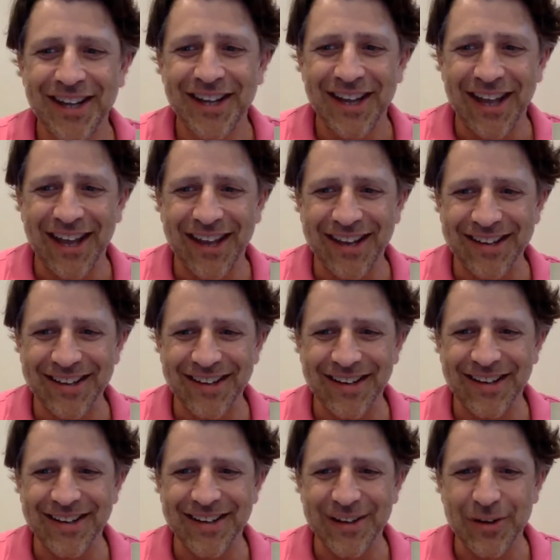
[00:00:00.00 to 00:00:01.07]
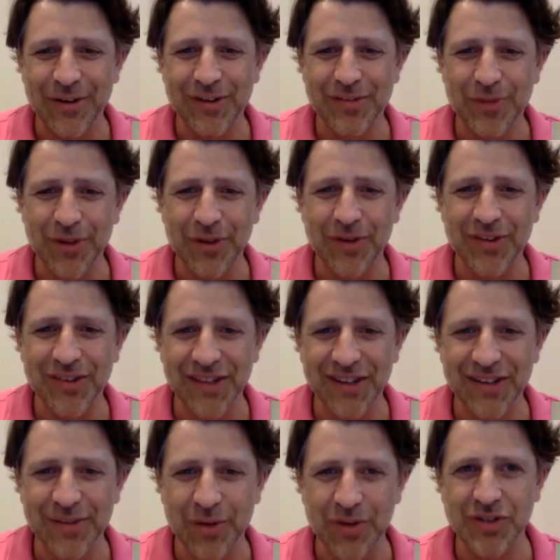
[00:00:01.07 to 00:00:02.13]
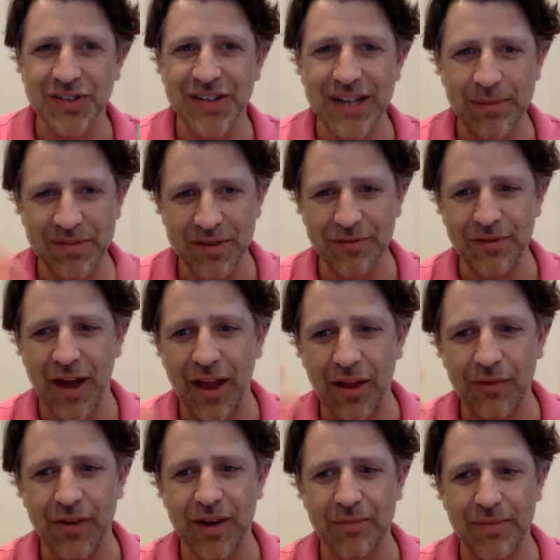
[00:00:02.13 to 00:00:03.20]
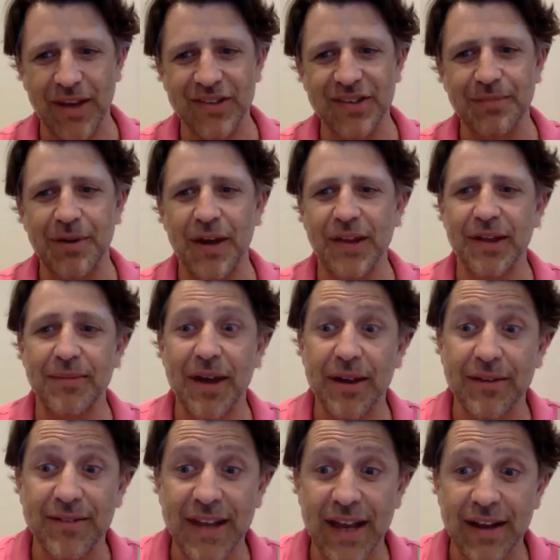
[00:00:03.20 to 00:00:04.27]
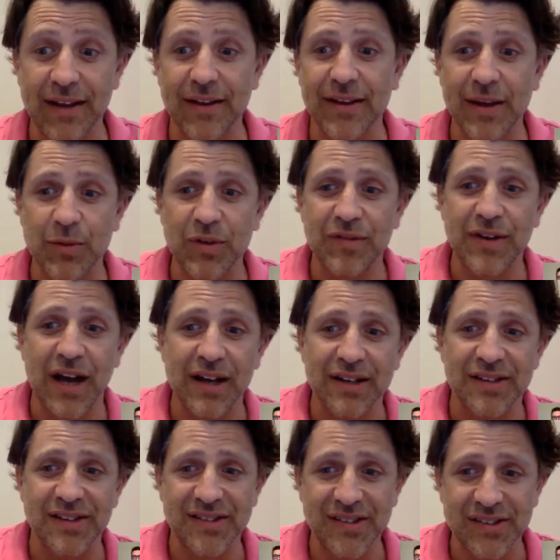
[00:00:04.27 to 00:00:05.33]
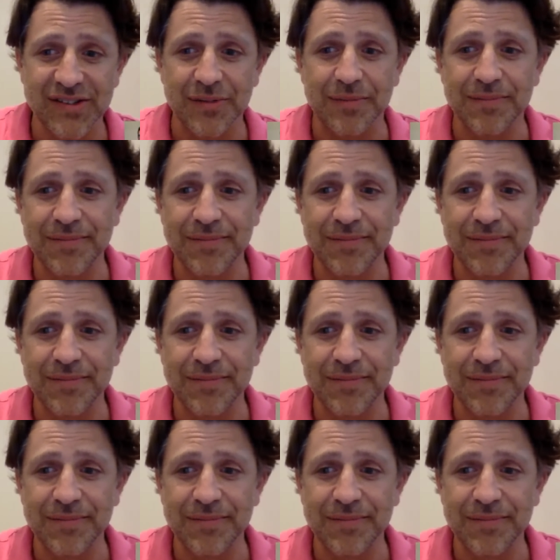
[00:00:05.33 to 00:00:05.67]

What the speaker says: And, it's one of those things where it just keeps evolving based upon the amount of data that we've got in the system.